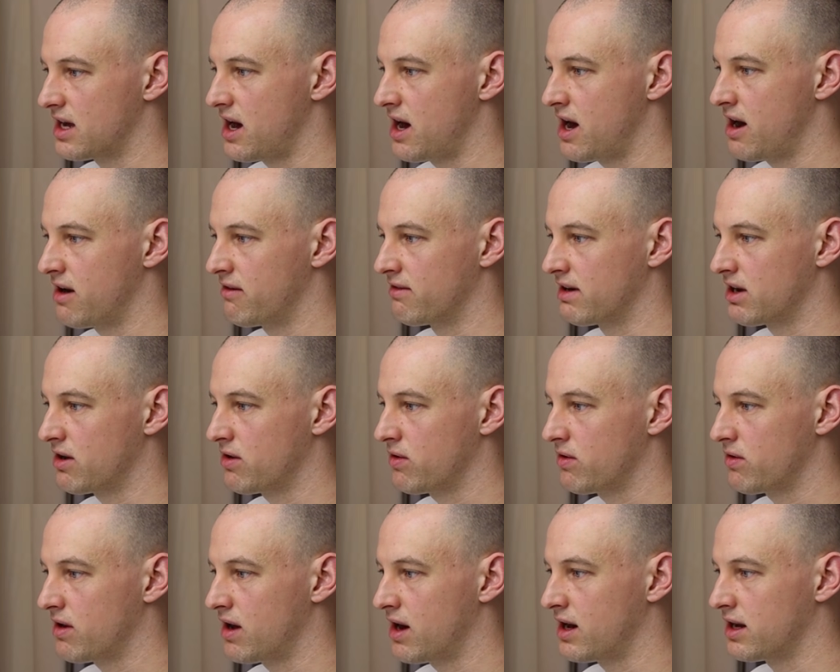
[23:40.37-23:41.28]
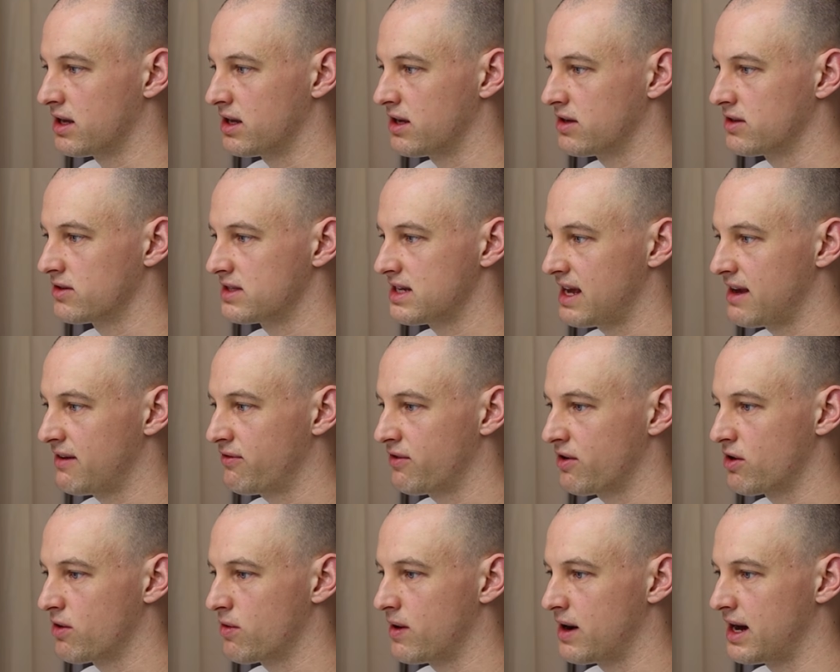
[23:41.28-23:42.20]
are used if
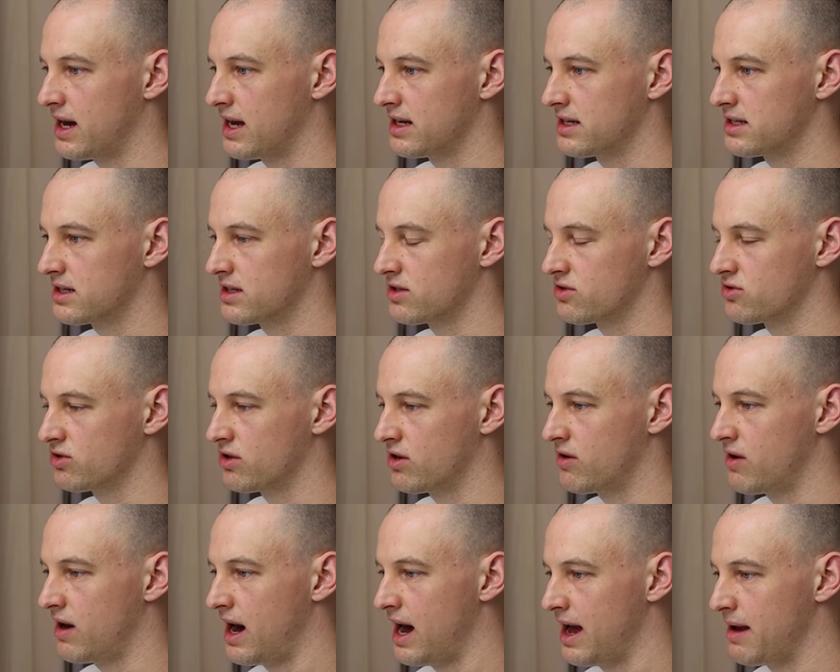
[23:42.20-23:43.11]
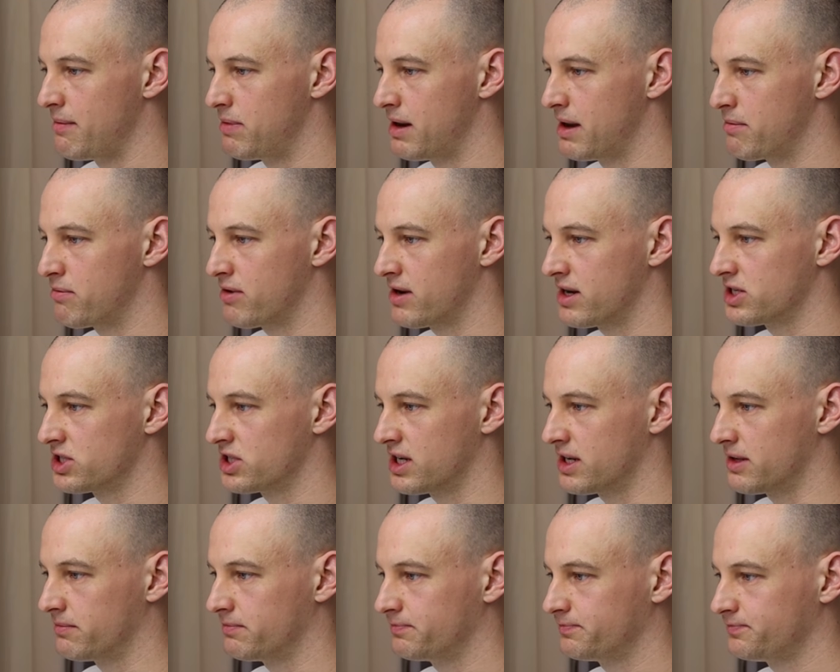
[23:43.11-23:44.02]
required to control high blood pressure?